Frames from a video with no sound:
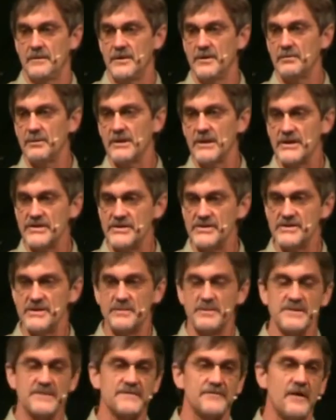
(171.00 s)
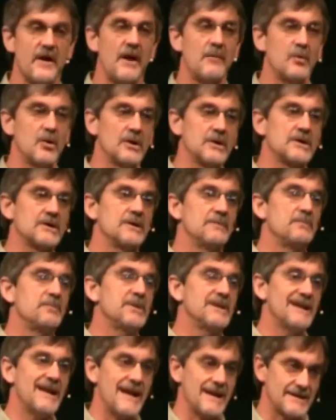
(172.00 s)
Your relationship is far more
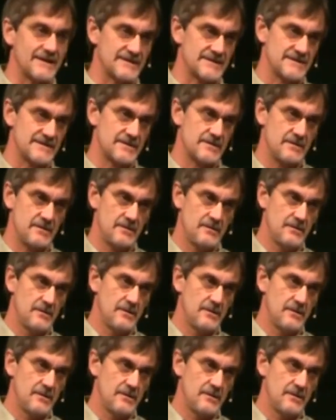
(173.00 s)
complex,